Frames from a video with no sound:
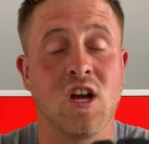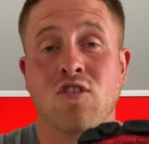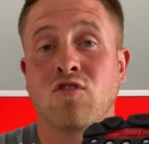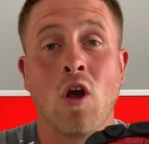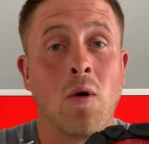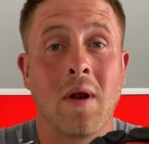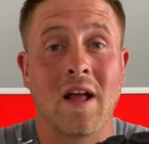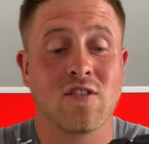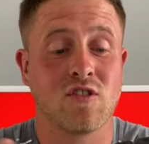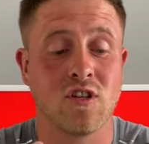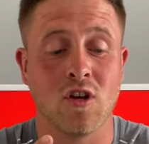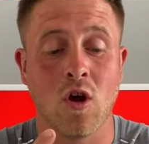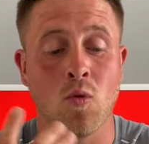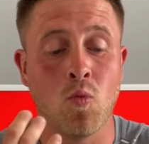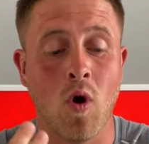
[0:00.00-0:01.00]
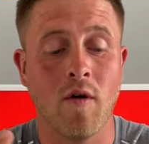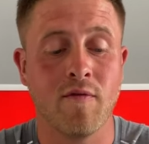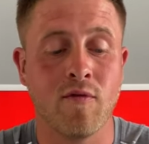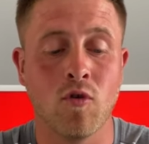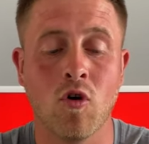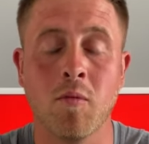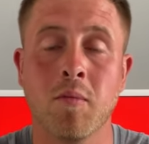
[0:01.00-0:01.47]
I don't actually know what
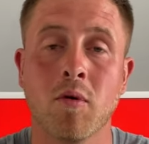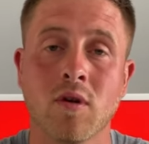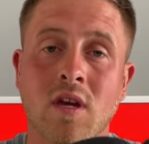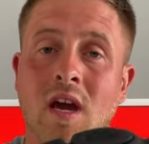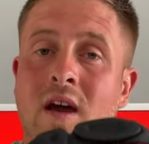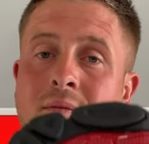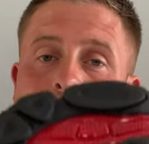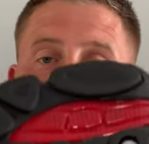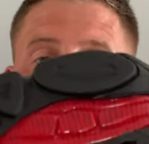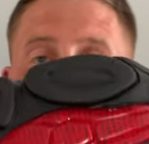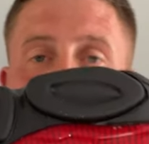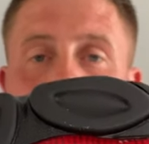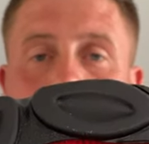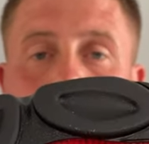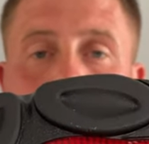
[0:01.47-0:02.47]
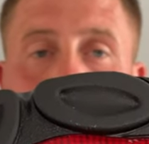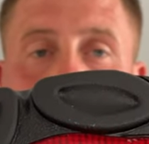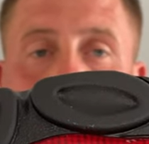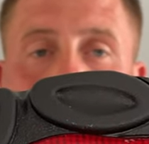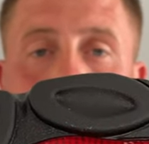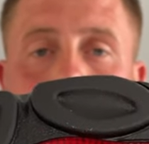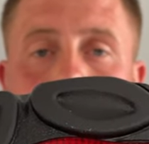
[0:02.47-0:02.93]
for, but yeah, they're on the sole
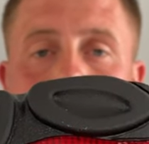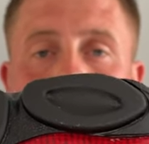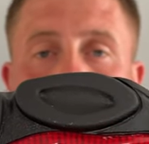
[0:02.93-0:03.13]
there.